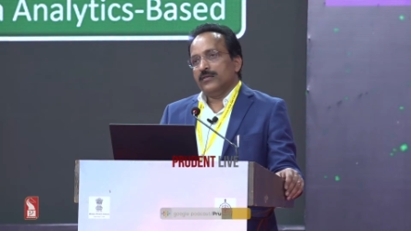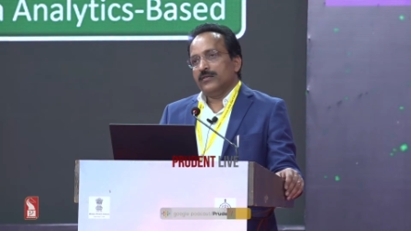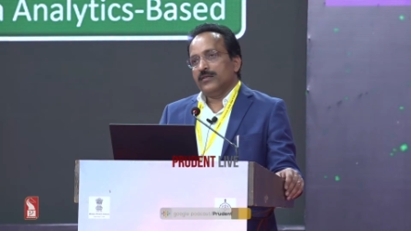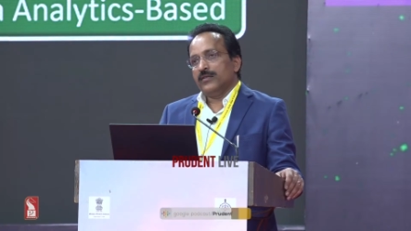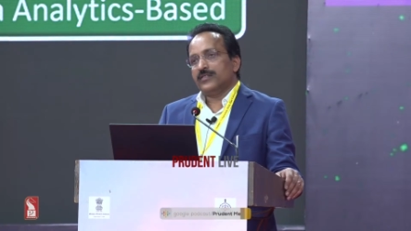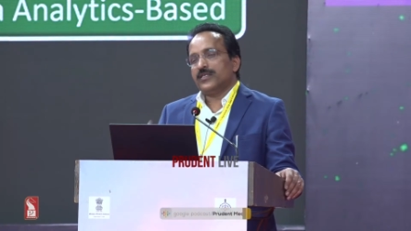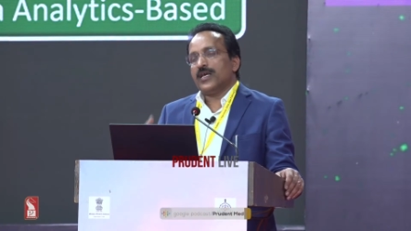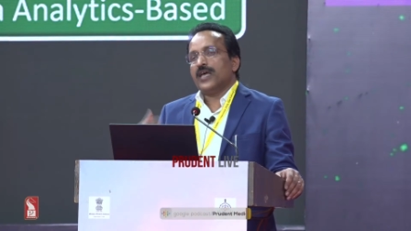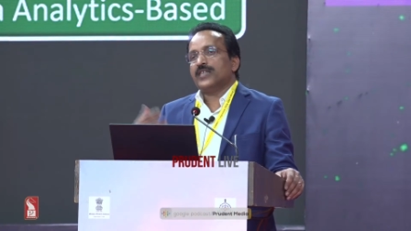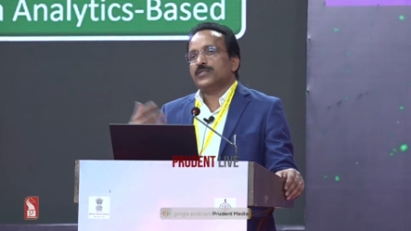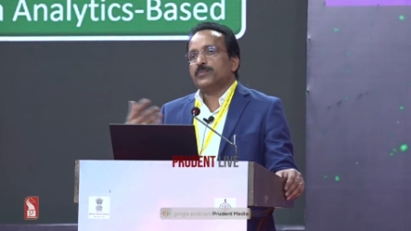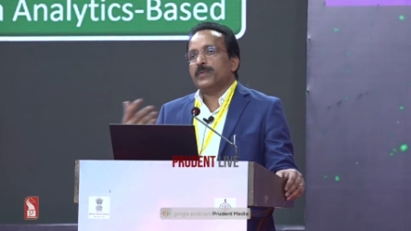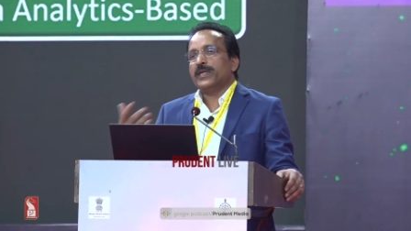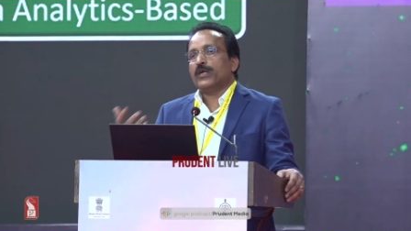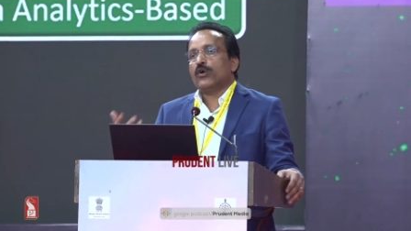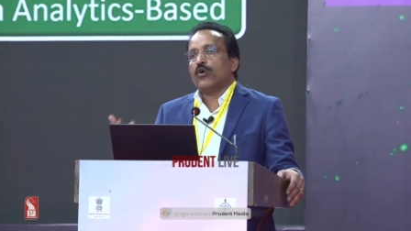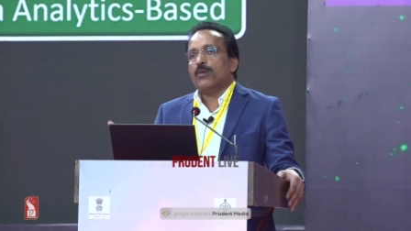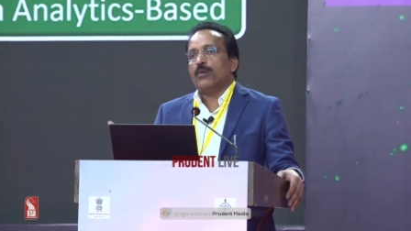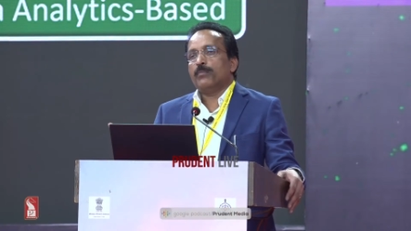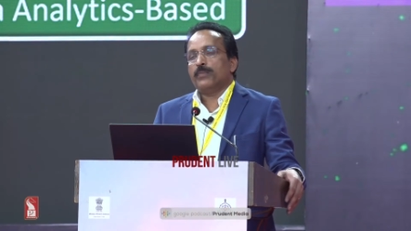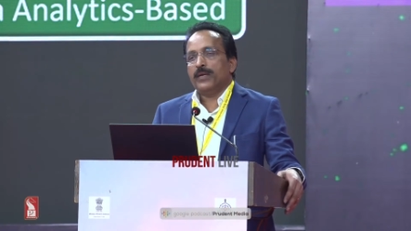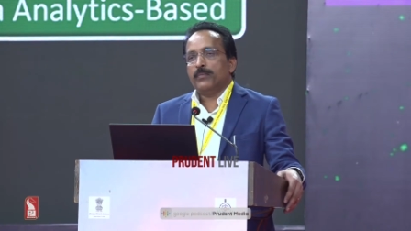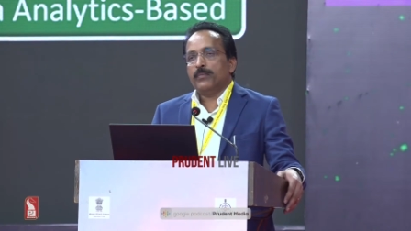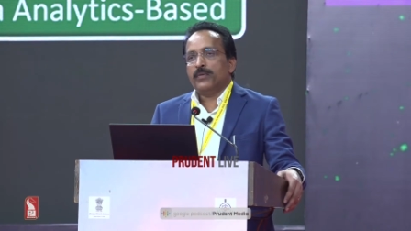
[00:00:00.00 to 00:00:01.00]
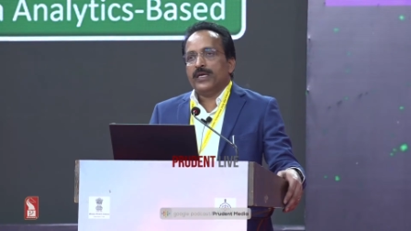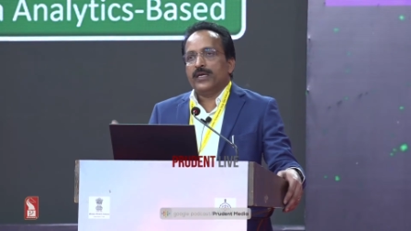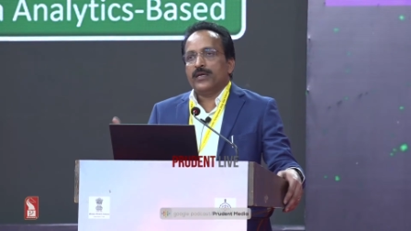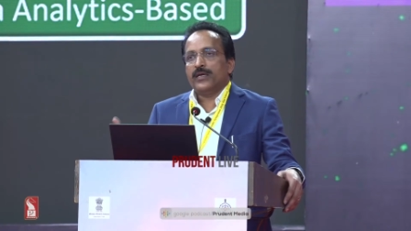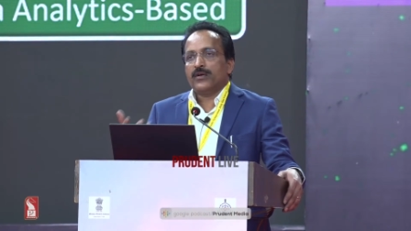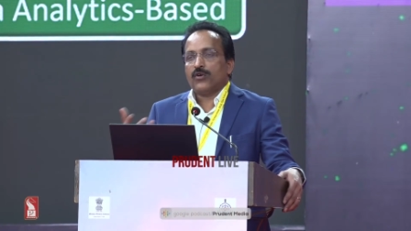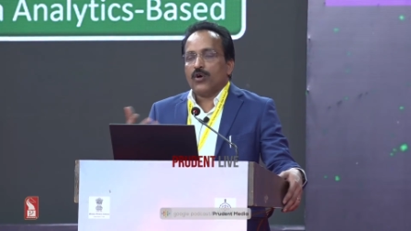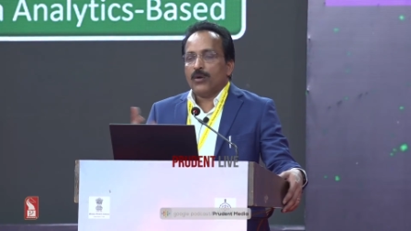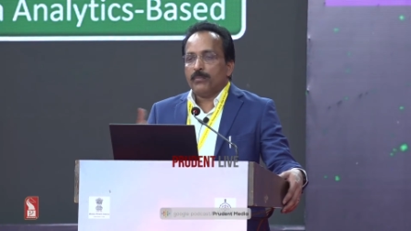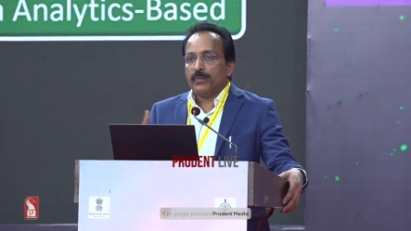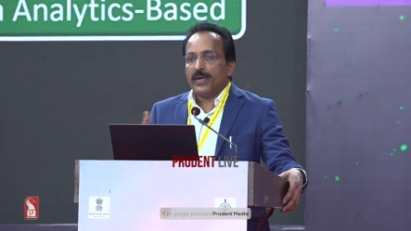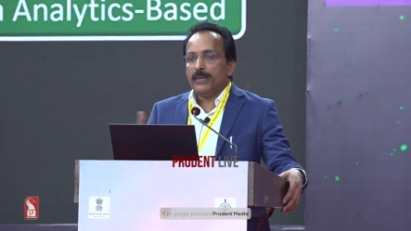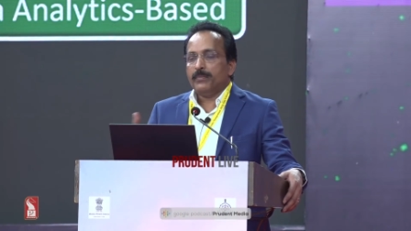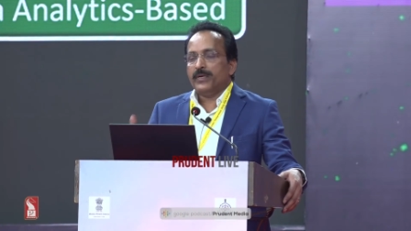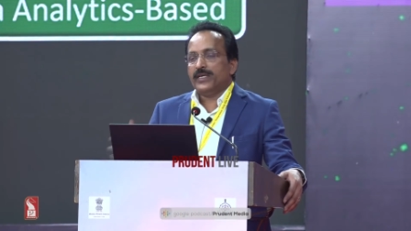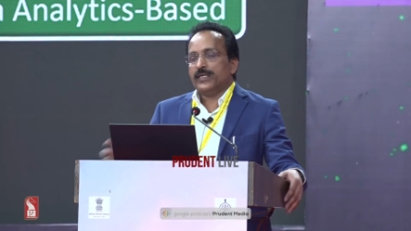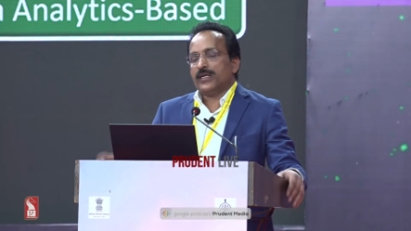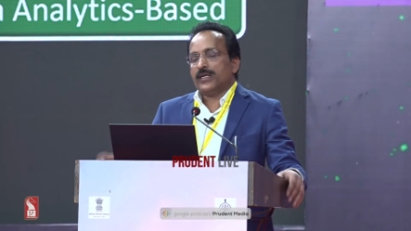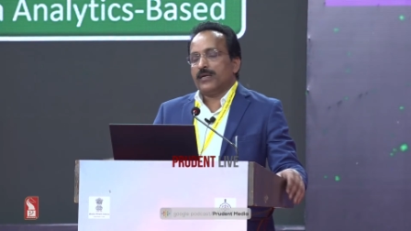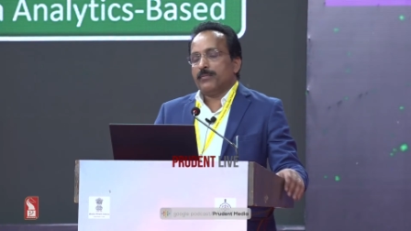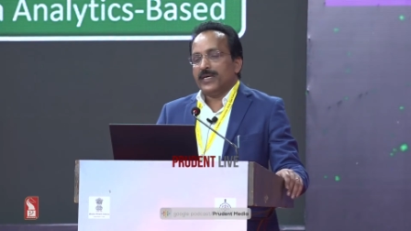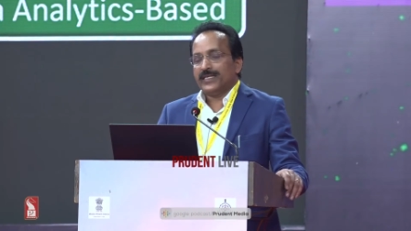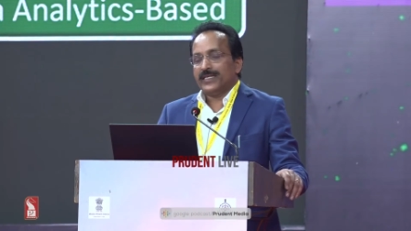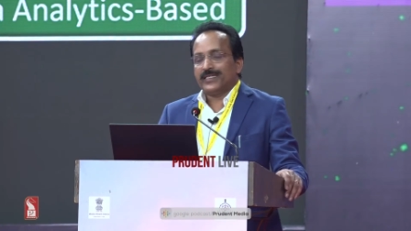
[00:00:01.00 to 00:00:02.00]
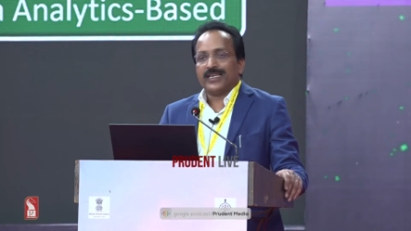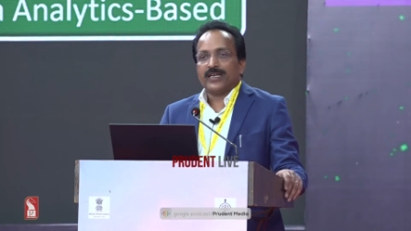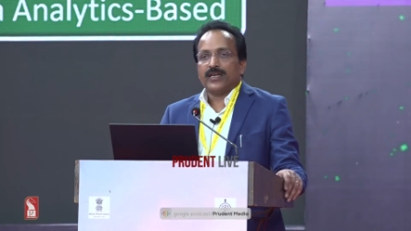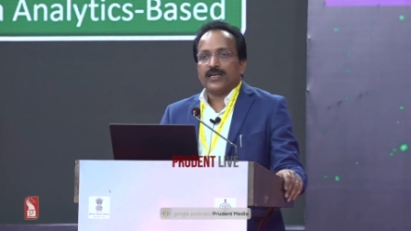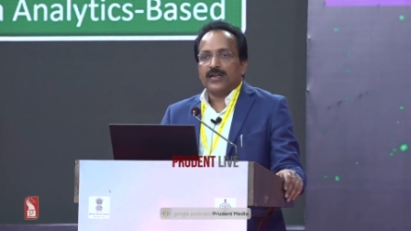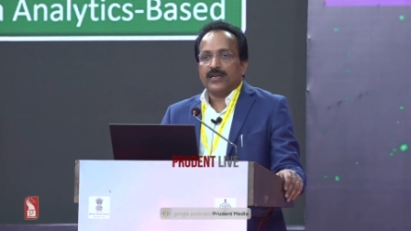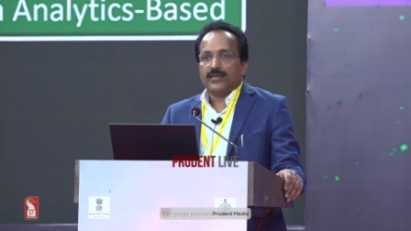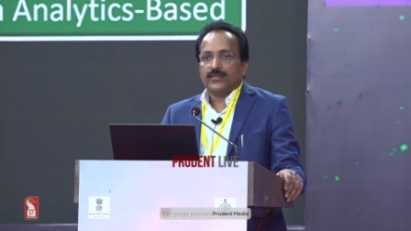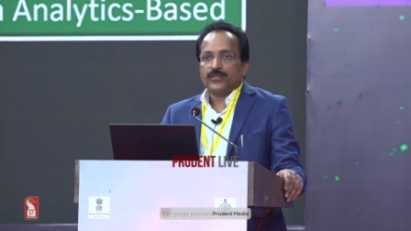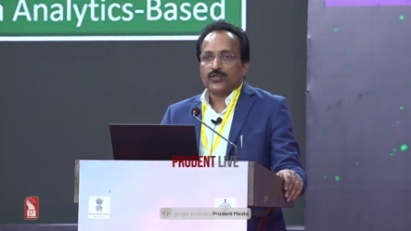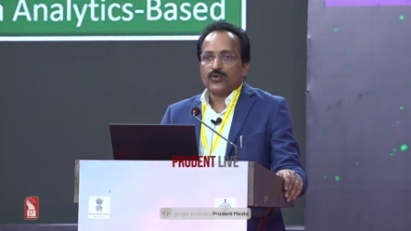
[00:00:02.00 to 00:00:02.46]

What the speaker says: this has been complementary basically.